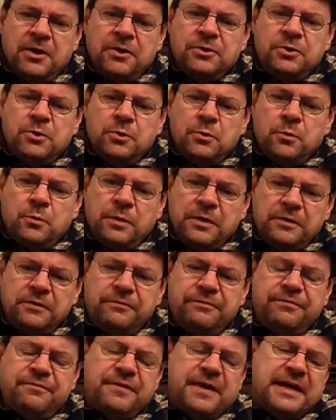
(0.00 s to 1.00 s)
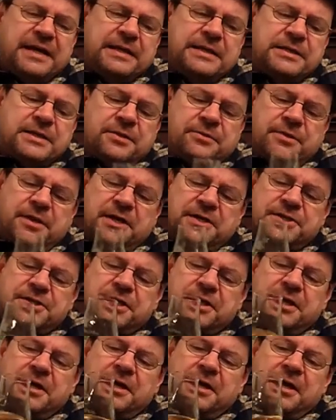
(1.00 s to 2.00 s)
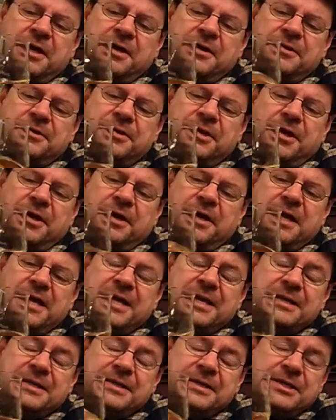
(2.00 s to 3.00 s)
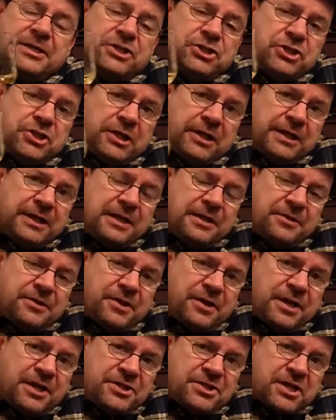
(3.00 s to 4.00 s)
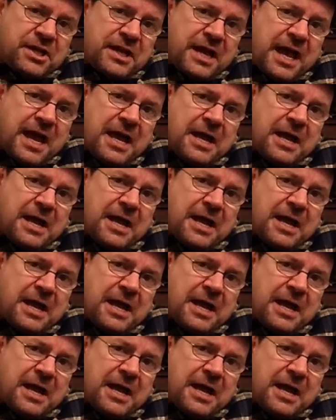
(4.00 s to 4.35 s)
you will find that there initially there is a,